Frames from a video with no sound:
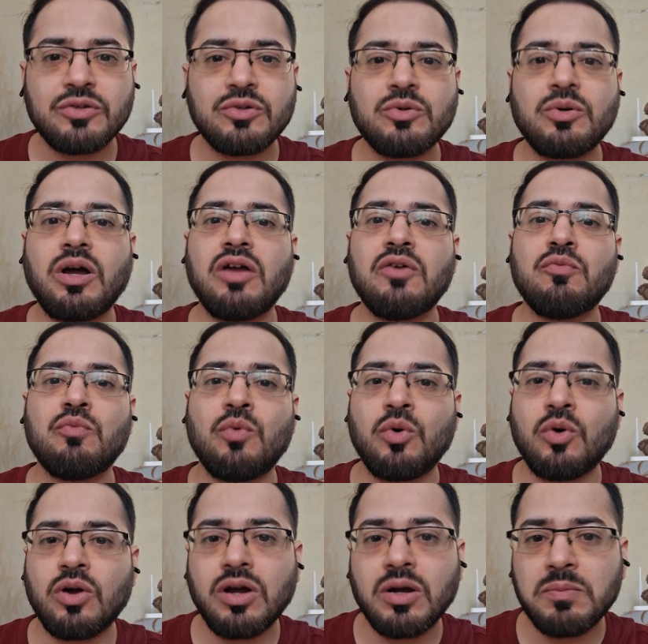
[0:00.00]
You know, I
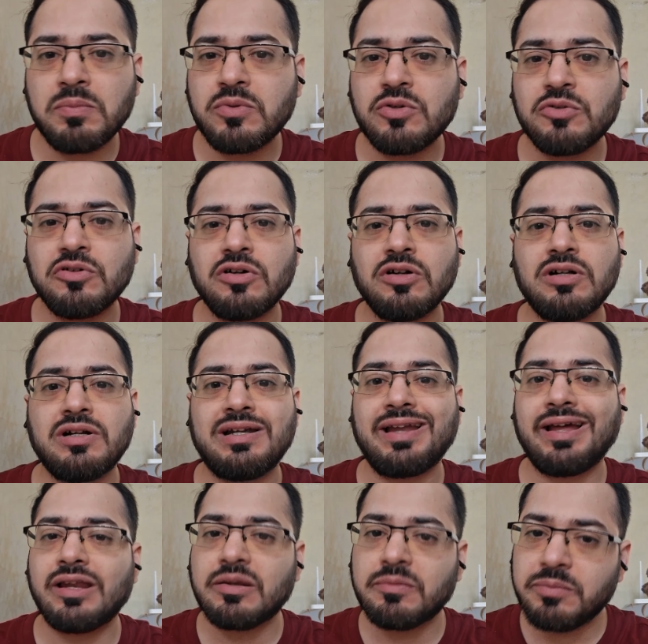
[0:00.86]
woke up to a
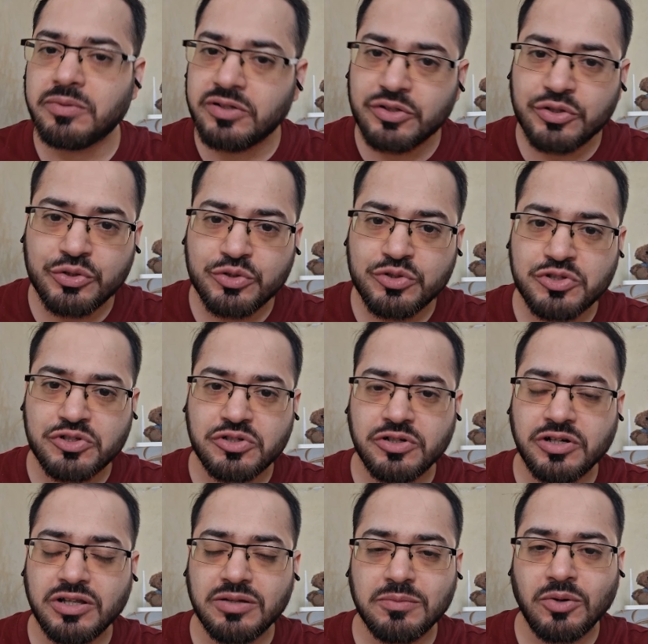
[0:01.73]
terrible news
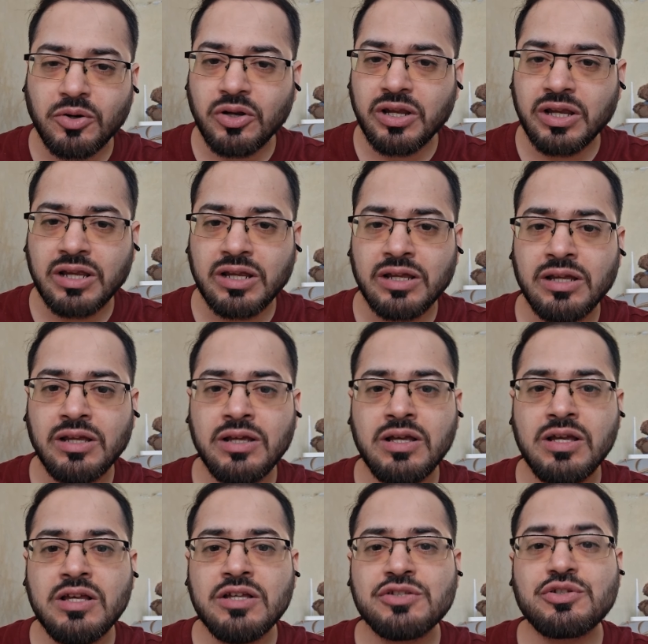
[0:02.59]
today morning.
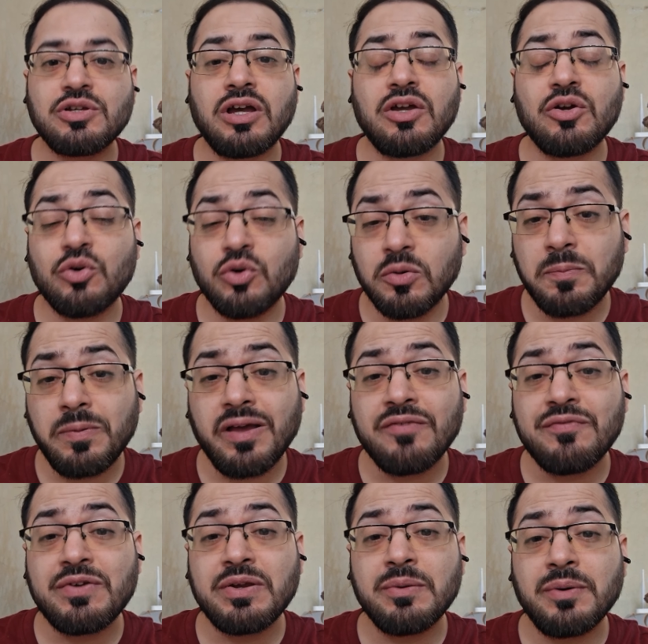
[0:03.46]
So I hope
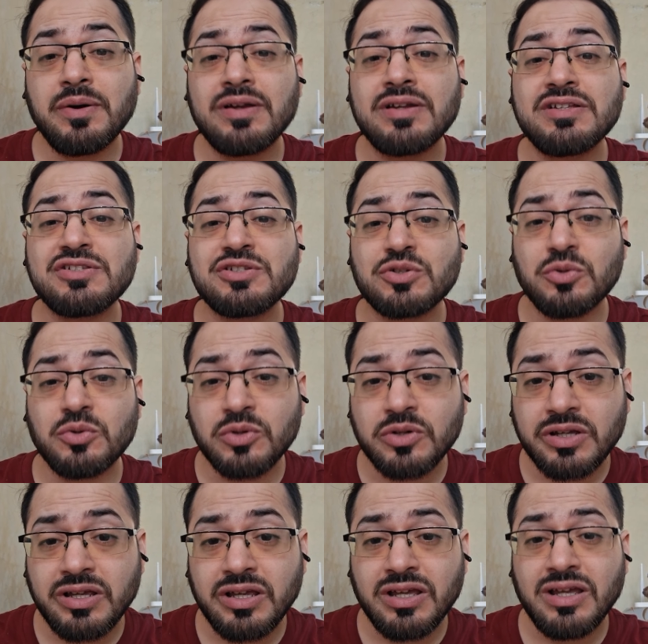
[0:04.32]
everyone is
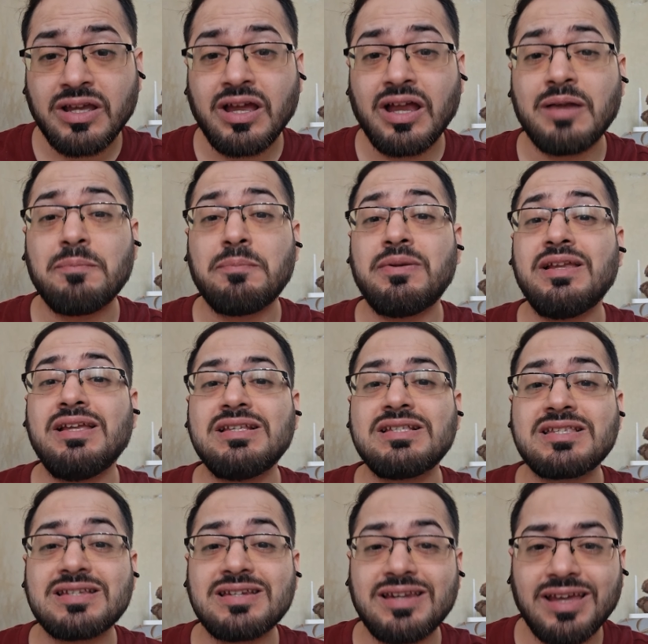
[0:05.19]
okay and
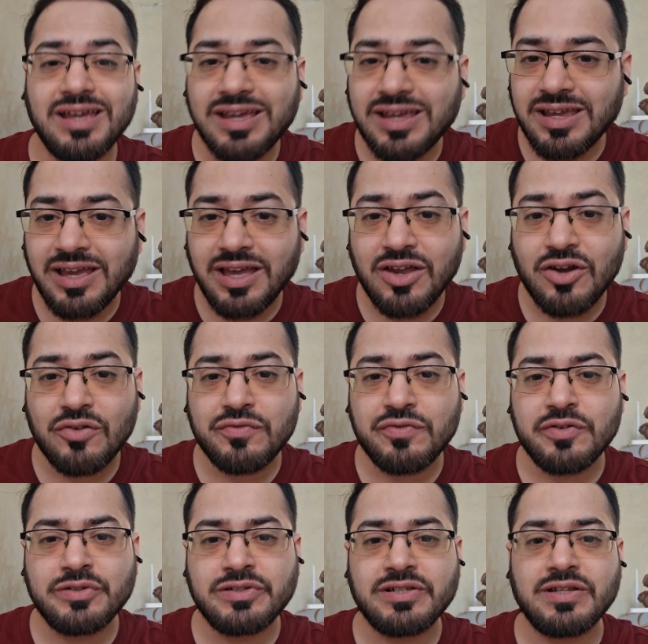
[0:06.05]
please take care
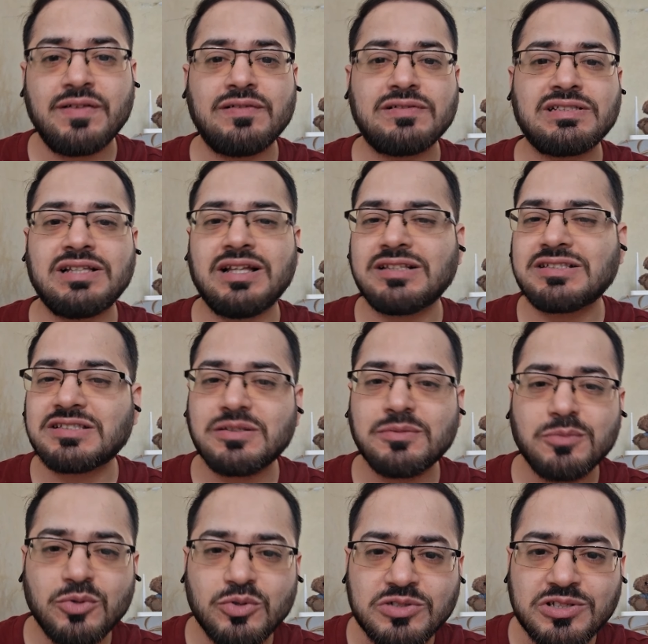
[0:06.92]
of yourselves. That's
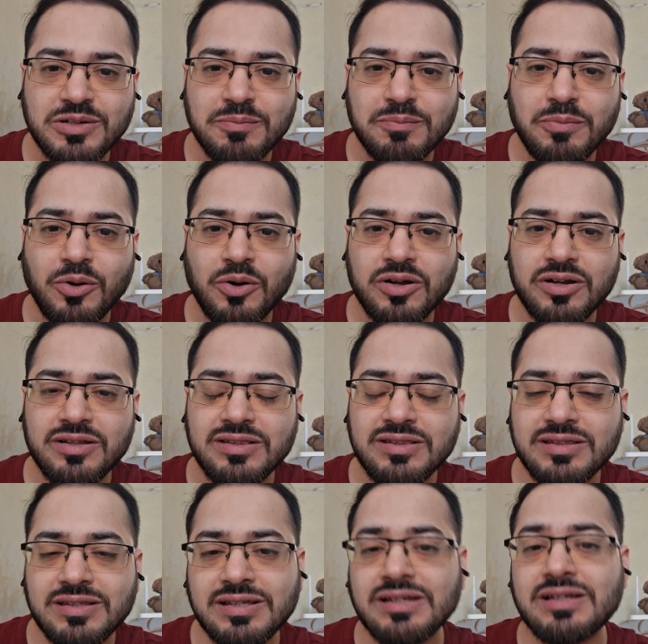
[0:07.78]
the most
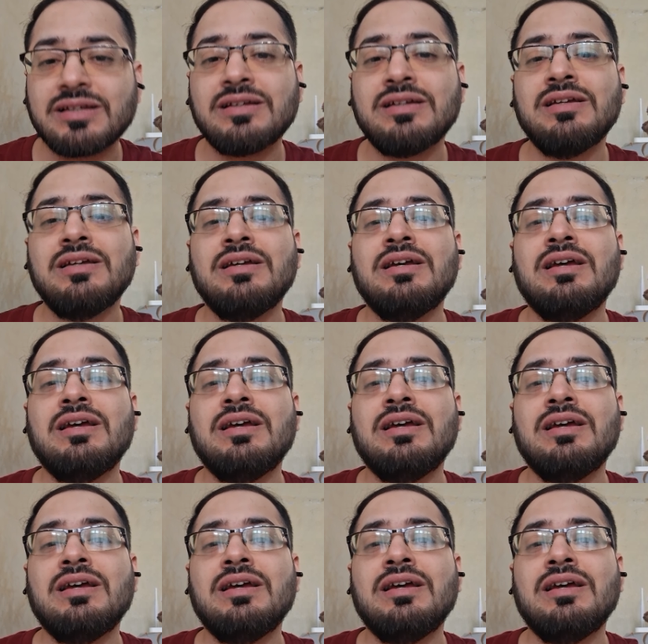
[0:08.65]
important thing.